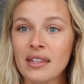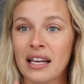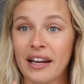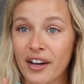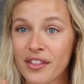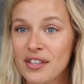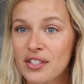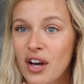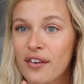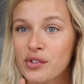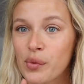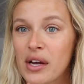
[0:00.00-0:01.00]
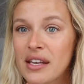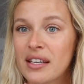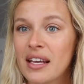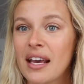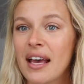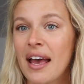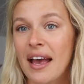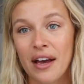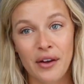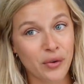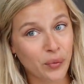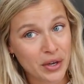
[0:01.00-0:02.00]
and I got the soft one.
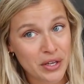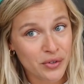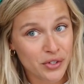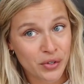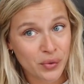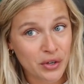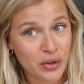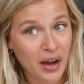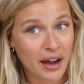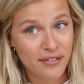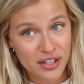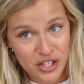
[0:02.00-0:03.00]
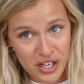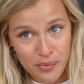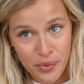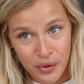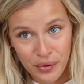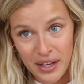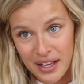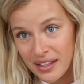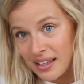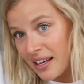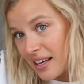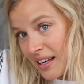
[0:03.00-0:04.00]
And what you do when you have the shampoo
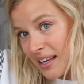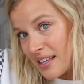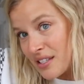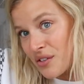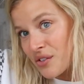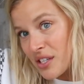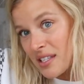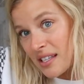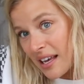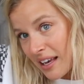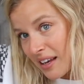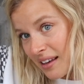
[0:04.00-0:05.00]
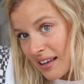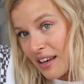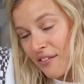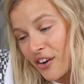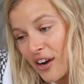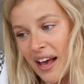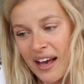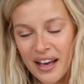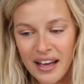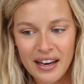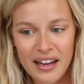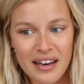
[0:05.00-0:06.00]
in is you just like give your
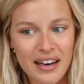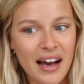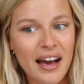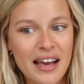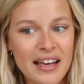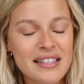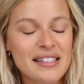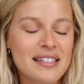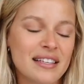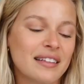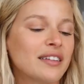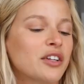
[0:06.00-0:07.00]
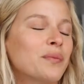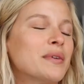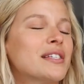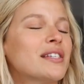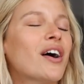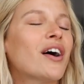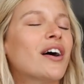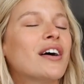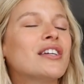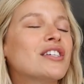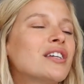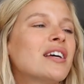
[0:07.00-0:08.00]
head a nice little
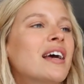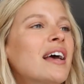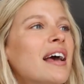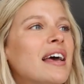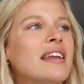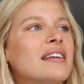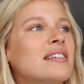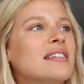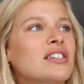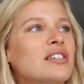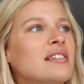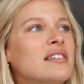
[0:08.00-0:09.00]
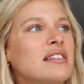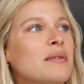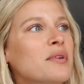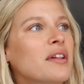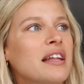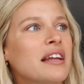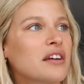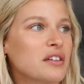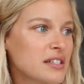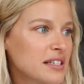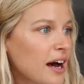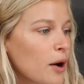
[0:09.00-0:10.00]
massage, and it's just stimulating your
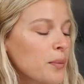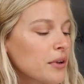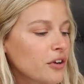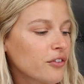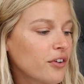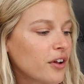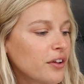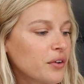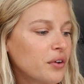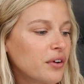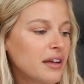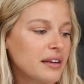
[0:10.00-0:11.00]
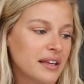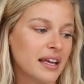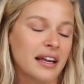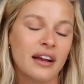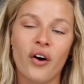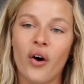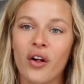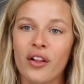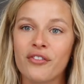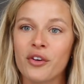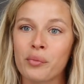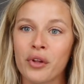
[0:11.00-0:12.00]
scalp and your follicle and getting all
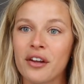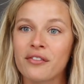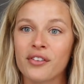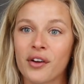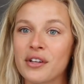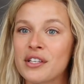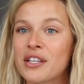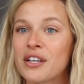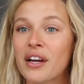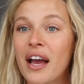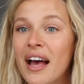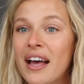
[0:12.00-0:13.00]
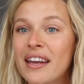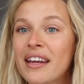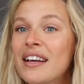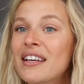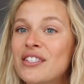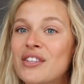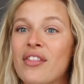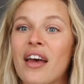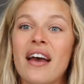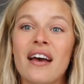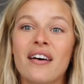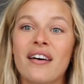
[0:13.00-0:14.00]
of your blood flowing to your head so
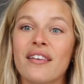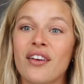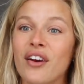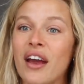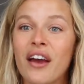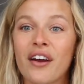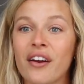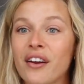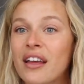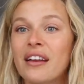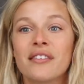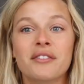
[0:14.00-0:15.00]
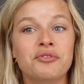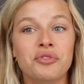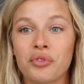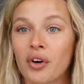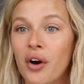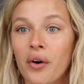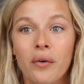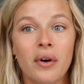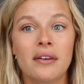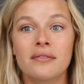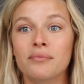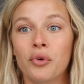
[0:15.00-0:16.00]
that your hair can grow
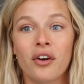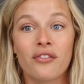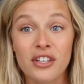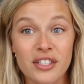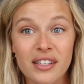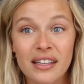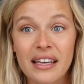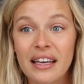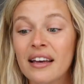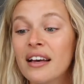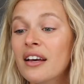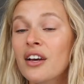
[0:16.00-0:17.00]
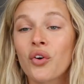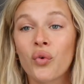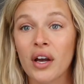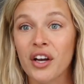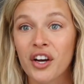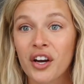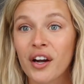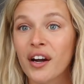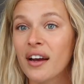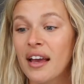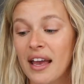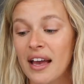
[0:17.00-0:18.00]
more efficiently,
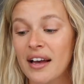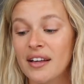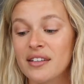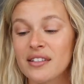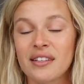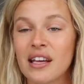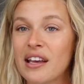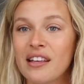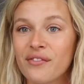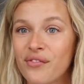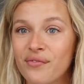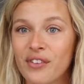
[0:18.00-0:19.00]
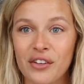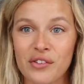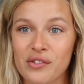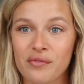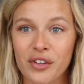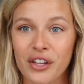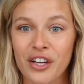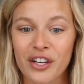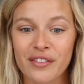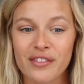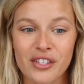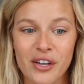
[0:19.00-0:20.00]
quicker, and it feels really
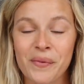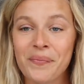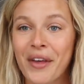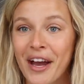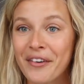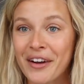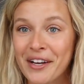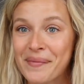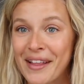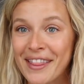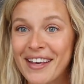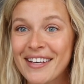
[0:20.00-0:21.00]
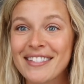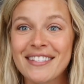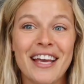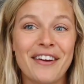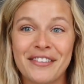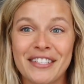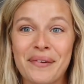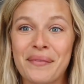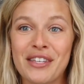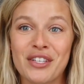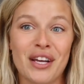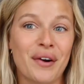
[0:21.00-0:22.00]
good. So I recommend this. Every time
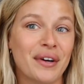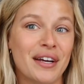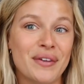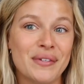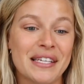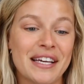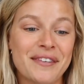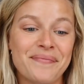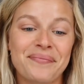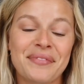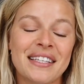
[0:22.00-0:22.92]
in the shower I use it.